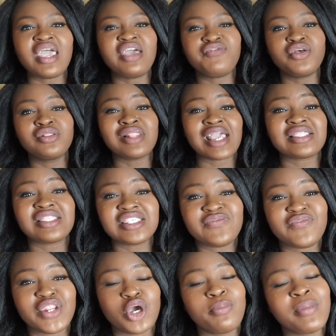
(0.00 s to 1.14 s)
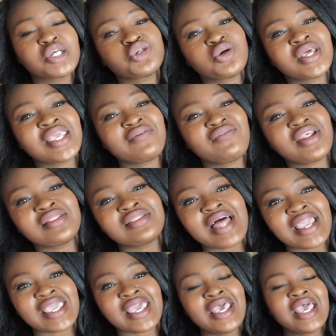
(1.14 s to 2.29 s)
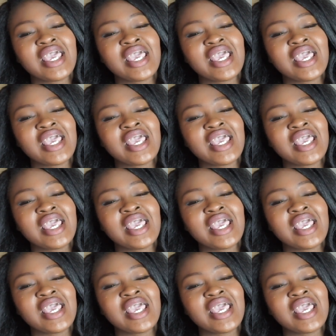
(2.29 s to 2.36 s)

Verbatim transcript: If you like this video, make sure to give it a like.